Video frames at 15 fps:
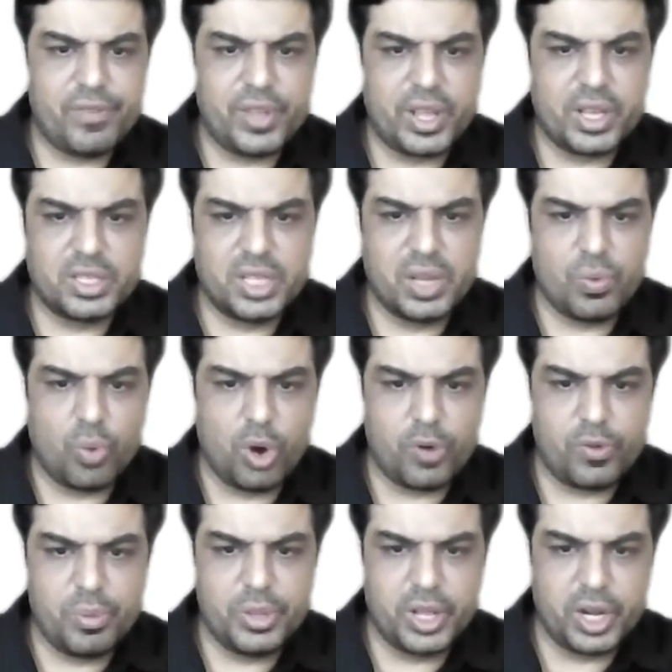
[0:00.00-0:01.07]
we can say what
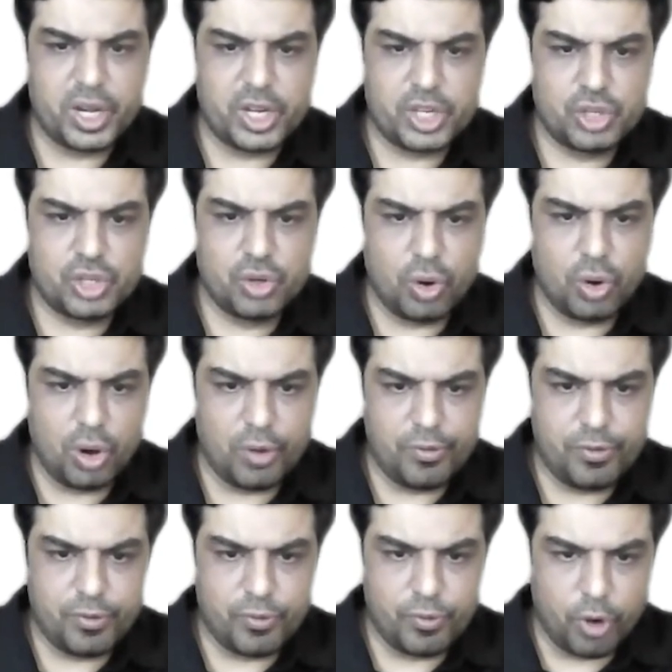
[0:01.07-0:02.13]
will be the ratio of
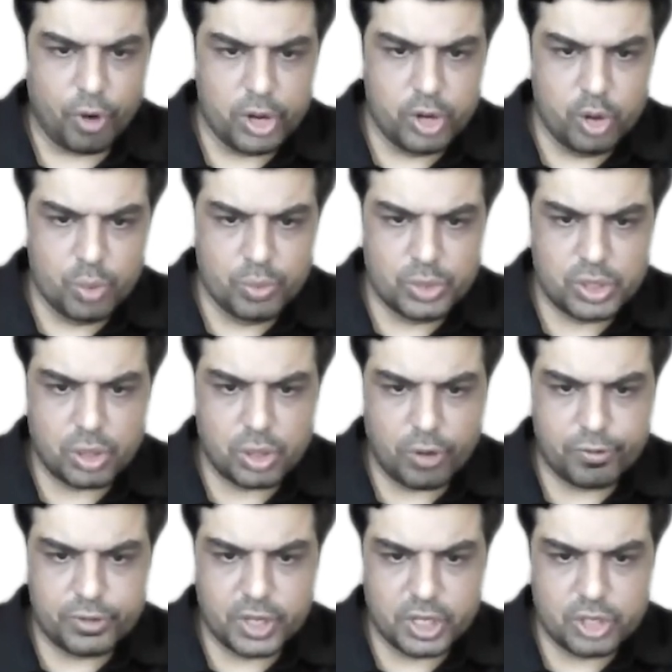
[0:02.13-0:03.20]
volumes
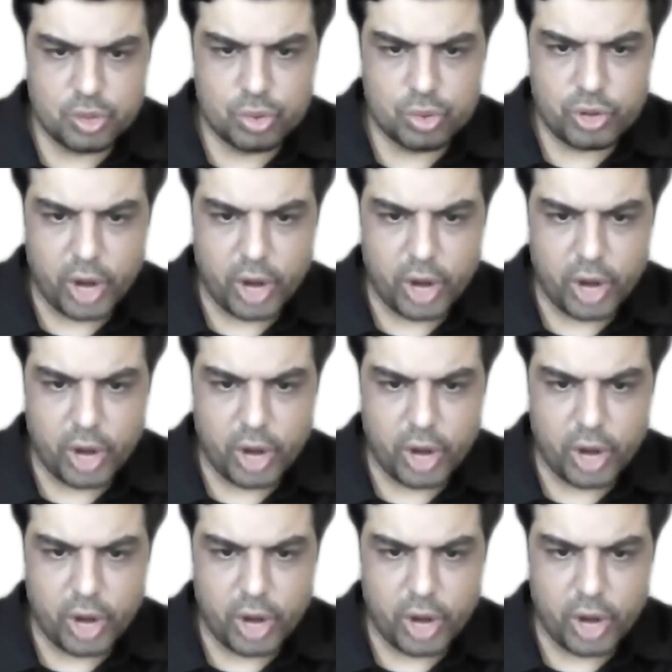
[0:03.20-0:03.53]
of the two